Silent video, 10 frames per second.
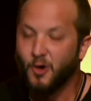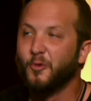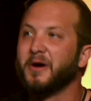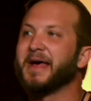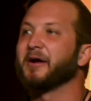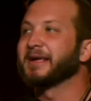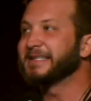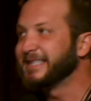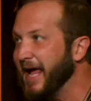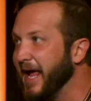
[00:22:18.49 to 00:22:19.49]
without a
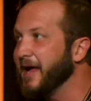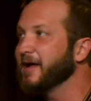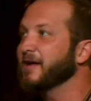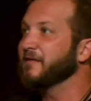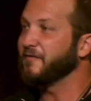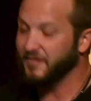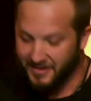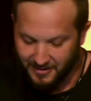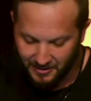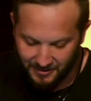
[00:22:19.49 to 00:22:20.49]
day
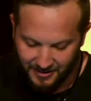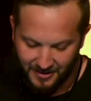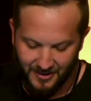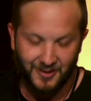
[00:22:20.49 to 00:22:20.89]
filled